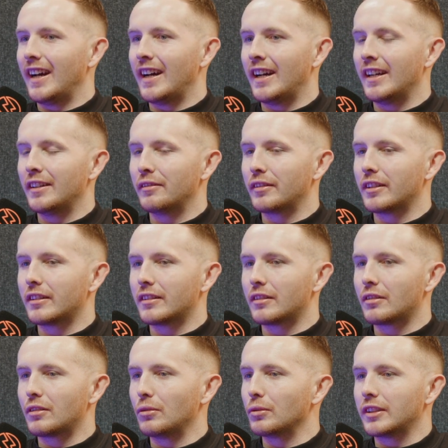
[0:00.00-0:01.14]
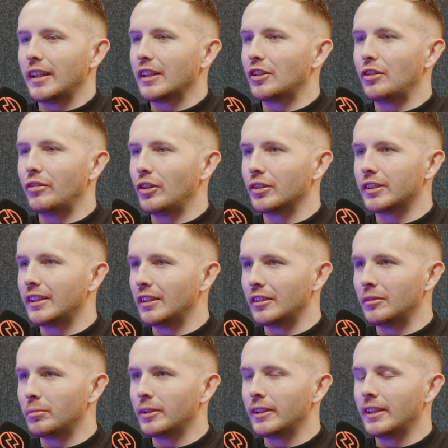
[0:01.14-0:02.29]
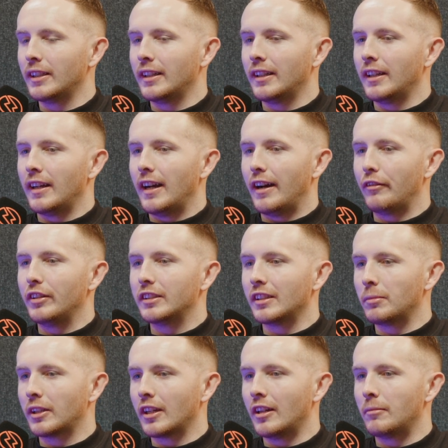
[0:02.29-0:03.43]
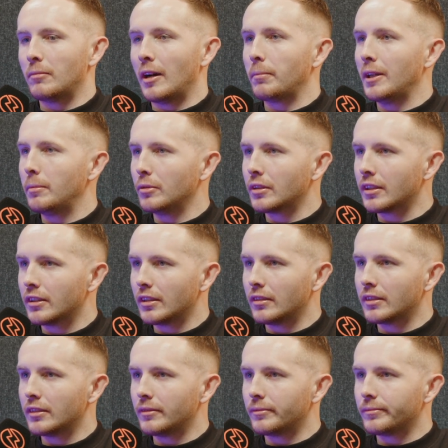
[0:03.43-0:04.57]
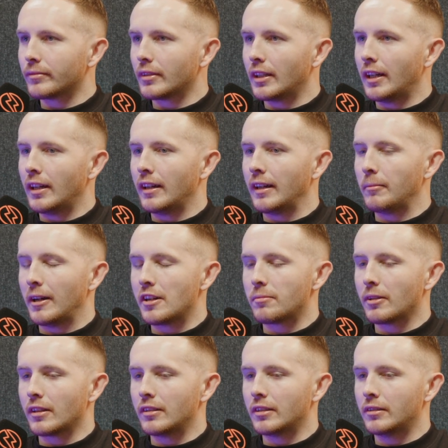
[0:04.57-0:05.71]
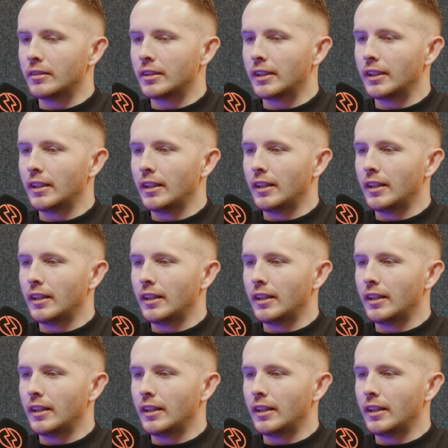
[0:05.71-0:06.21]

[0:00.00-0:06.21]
I've closed that curiosity loop. I've recently become a people consultant in management consultancy,